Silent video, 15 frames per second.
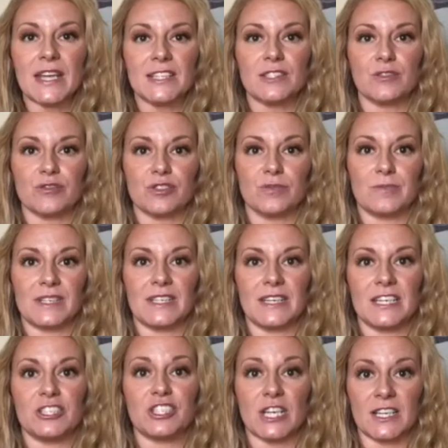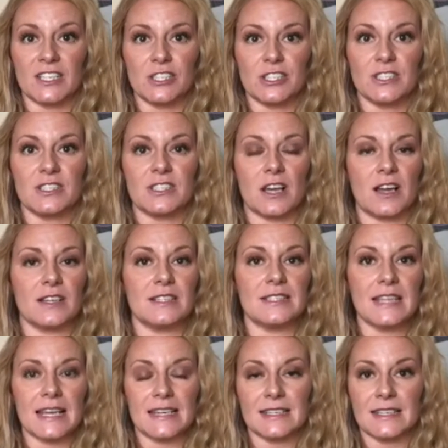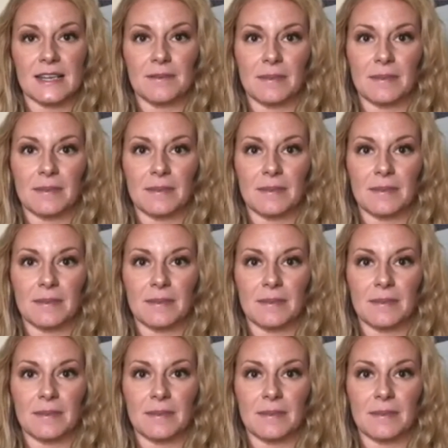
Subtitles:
social media changes on a day-to-day